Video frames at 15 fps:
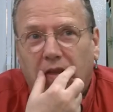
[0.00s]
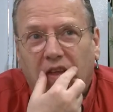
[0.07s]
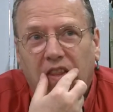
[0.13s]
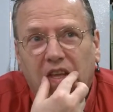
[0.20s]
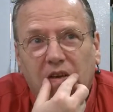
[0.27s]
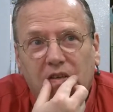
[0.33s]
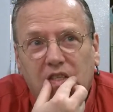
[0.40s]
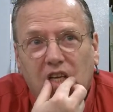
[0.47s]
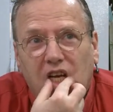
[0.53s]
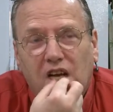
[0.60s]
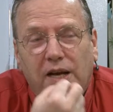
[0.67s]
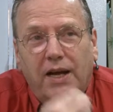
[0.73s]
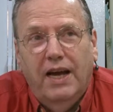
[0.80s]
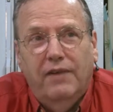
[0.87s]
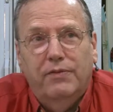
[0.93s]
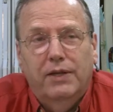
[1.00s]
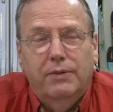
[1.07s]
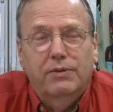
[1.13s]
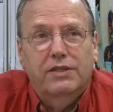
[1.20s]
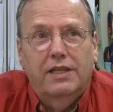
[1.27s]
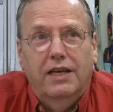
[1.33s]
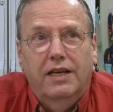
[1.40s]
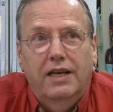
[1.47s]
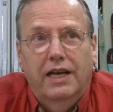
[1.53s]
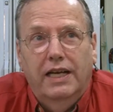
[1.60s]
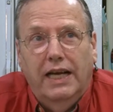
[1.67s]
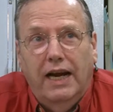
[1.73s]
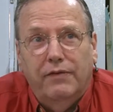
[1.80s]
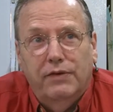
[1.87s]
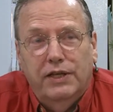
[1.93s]
There was an
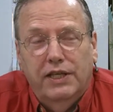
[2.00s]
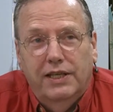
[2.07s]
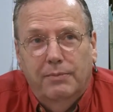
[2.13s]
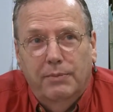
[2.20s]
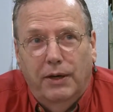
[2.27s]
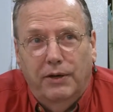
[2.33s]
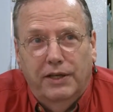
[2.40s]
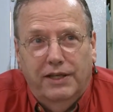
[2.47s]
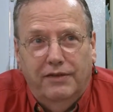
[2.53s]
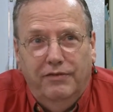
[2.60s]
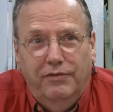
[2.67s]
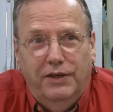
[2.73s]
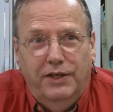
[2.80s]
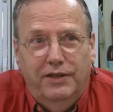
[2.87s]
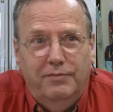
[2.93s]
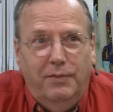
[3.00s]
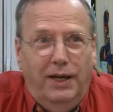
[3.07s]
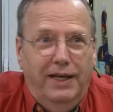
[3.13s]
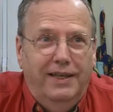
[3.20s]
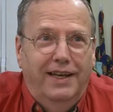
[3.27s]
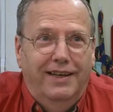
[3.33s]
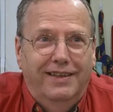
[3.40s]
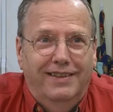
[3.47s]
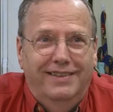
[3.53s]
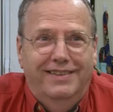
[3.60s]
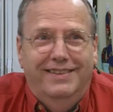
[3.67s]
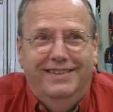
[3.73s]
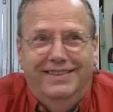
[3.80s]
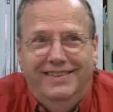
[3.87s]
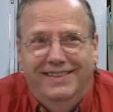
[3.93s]
African American friend of mine.
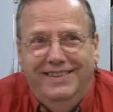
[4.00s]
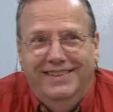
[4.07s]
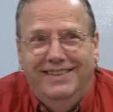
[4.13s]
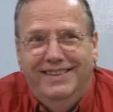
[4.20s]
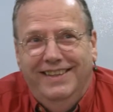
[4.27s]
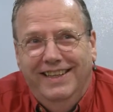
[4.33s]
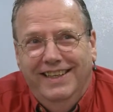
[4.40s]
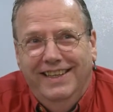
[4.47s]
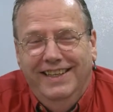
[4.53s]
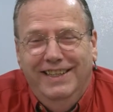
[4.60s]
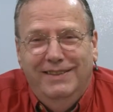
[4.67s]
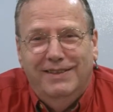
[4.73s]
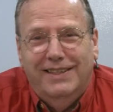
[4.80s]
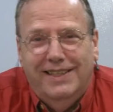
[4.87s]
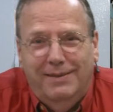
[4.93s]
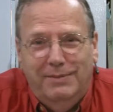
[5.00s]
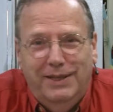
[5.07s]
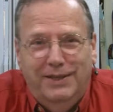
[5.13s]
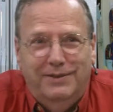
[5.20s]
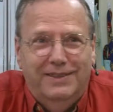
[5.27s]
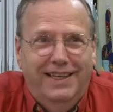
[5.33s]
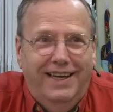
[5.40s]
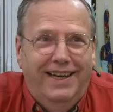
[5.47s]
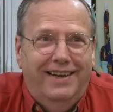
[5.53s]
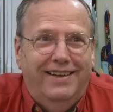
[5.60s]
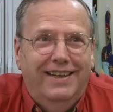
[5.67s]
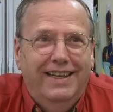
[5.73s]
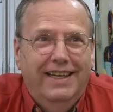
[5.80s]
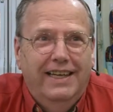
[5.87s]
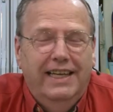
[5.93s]
He knew I cut my own
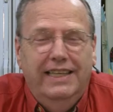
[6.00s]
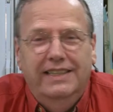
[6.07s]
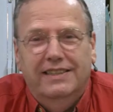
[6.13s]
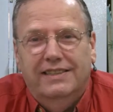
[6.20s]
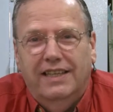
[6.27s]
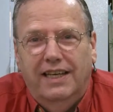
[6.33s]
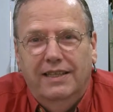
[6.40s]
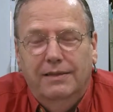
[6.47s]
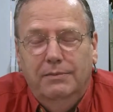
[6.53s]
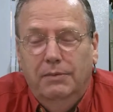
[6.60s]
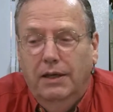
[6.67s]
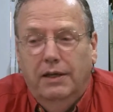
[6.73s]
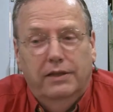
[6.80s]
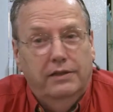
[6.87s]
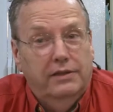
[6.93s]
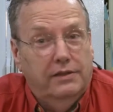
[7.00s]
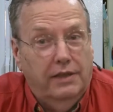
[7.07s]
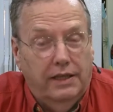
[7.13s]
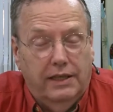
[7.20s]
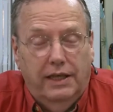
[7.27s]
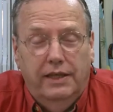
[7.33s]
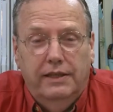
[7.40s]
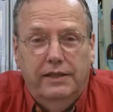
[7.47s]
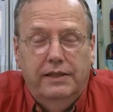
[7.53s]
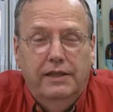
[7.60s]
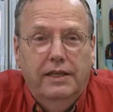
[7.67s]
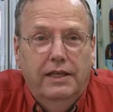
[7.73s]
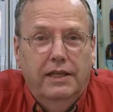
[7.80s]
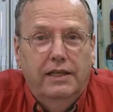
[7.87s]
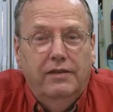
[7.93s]
hair. He decided, just like I did,
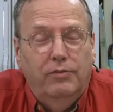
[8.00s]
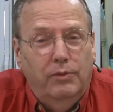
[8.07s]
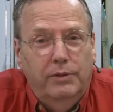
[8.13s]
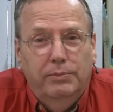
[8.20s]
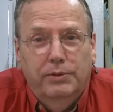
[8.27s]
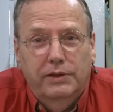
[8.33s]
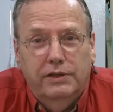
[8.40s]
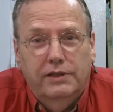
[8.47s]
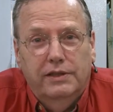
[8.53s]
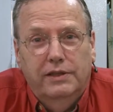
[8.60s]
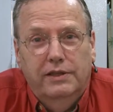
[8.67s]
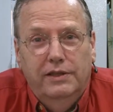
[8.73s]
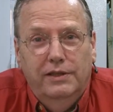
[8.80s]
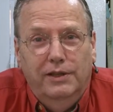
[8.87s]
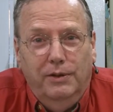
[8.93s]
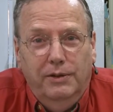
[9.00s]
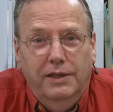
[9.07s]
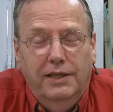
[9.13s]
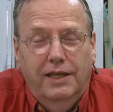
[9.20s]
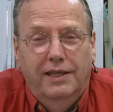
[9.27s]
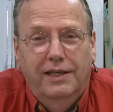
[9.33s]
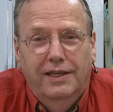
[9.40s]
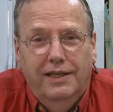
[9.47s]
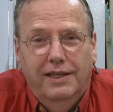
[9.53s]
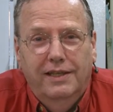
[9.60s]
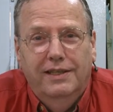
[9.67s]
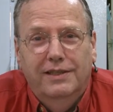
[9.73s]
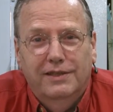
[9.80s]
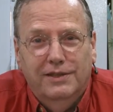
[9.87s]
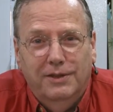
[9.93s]
if one person can do it,
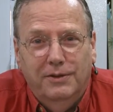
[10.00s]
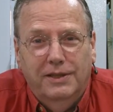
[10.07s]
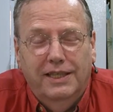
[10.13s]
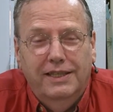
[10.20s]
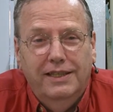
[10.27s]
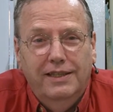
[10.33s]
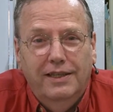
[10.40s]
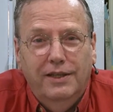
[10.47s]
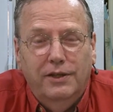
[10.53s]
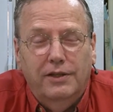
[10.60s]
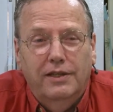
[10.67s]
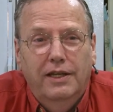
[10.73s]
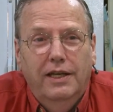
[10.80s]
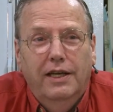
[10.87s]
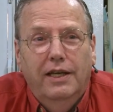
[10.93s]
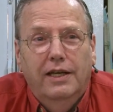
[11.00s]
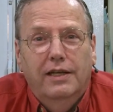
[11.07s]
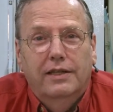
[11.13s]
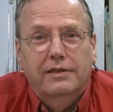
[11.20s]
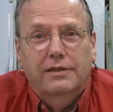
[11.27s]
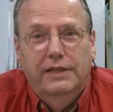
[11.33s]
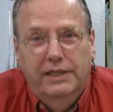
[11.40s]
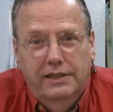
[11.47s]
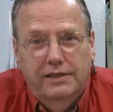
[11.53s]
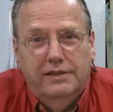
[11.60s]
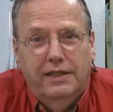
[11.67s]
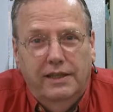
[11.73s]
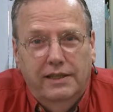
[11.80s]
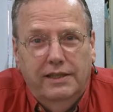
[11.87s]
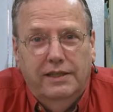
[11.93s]
so can another. So he
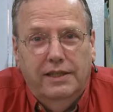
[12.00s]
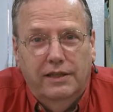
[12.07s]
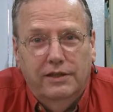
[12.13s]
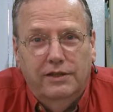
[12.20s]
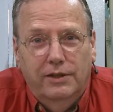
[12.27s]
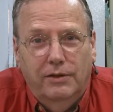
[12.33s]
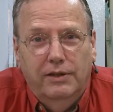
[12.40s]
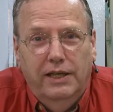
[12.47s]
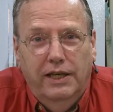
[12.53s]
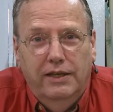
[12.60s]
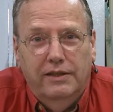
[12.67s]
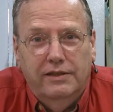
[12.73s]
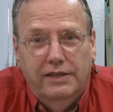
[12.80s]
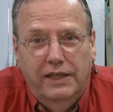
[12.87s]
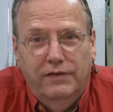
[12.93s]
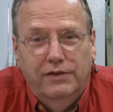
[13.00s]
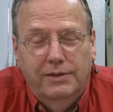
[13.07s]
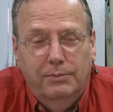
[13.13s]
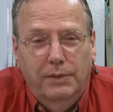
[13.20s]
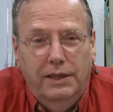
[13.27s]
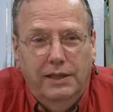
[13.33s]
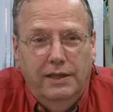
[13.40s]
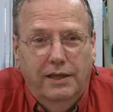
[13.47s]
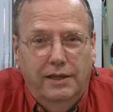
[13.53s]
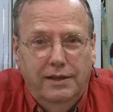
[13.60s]
decided to cut his own hair, save some money.